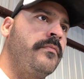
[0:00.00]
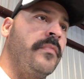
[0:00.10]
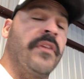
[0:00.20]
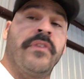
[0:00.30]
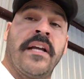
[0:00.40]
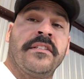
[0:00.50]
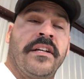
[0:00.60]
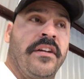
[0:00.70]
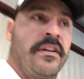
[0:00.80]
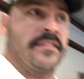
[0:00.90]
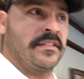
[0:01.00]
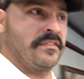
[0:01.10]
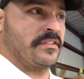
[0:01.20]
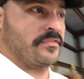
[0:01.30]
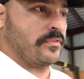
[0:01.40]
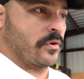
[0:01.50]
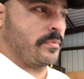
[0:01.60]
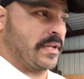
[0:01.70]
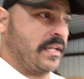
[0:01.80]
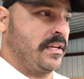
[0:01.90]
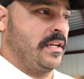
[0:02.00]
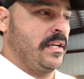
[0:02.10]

If you guys are interested in this floor plan,